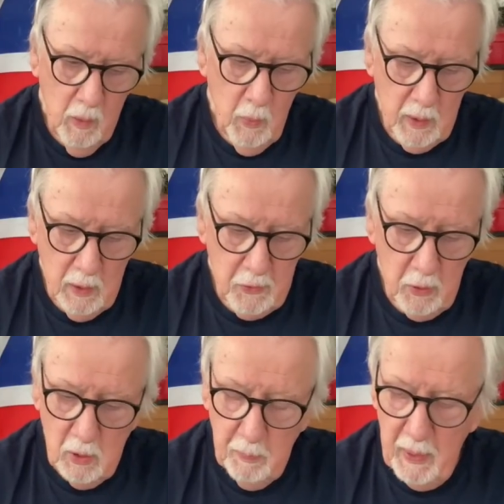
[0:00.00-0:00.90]
going to
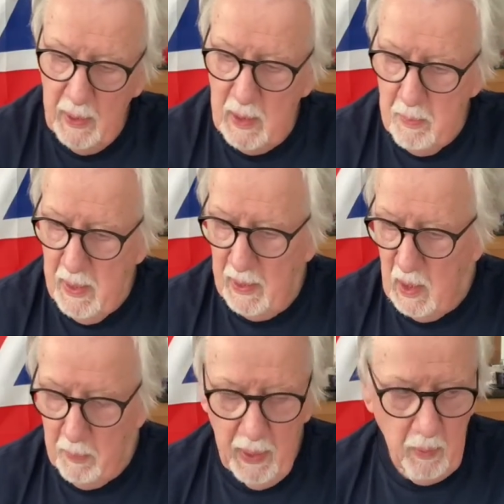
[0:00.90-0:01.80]
talk a bit in a minute
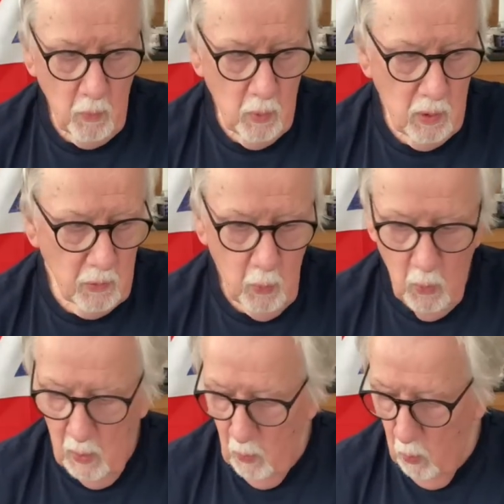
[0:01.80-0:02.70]
about World
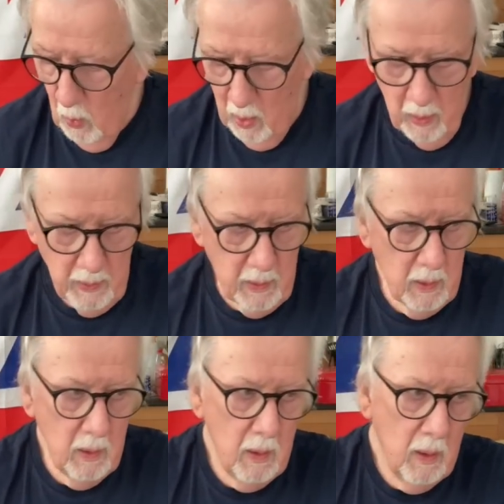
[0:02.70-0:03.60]
War One,
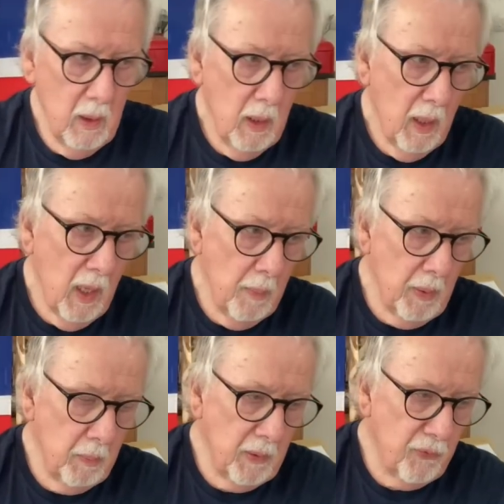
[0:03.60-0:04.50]

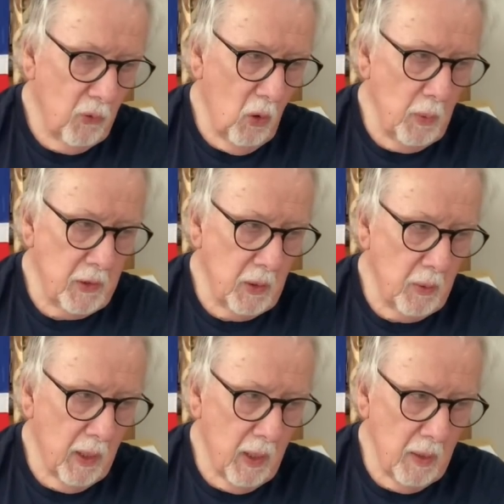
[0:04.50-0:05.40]
but before we do
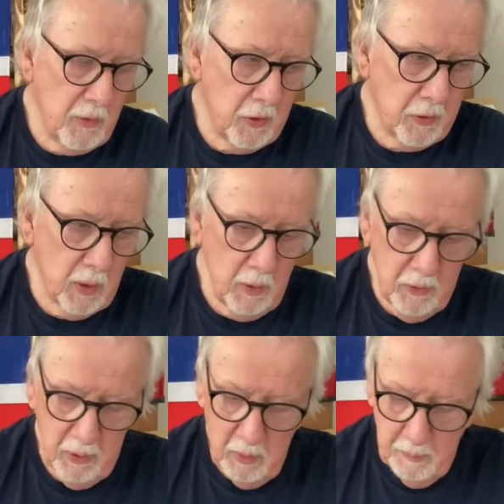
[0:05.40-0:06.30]
that, I'm just going
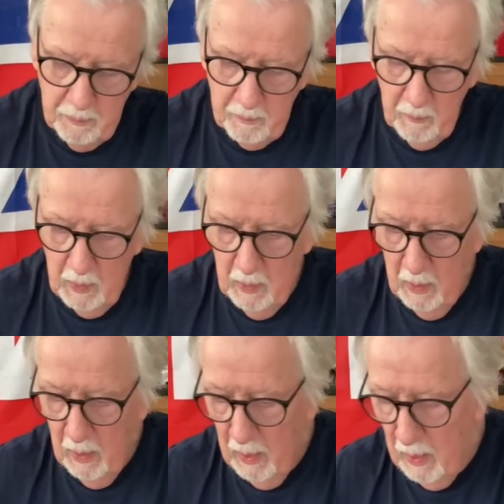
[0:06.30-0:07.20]
to
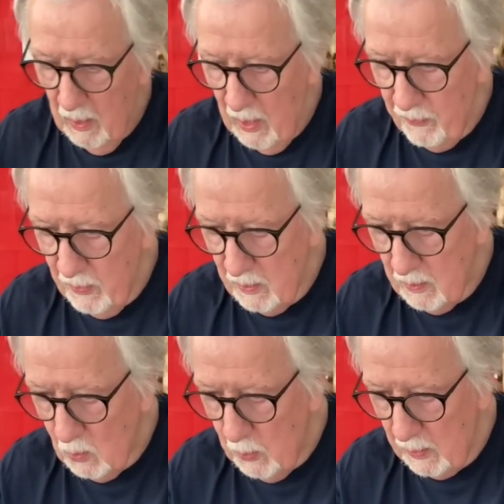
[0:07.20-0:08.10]
have a
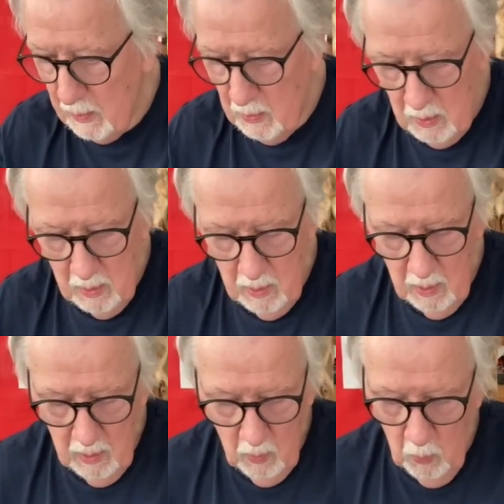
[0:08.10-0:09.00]
quick
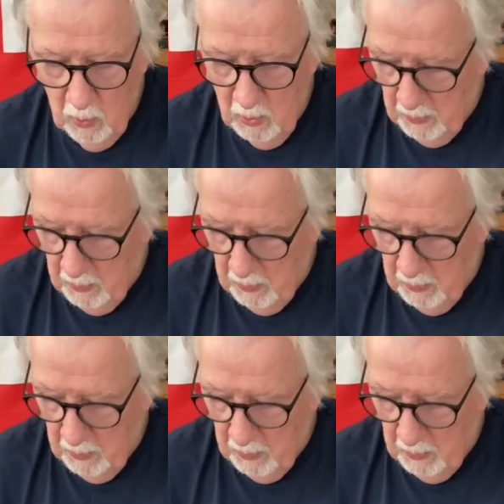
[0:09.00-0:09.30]
word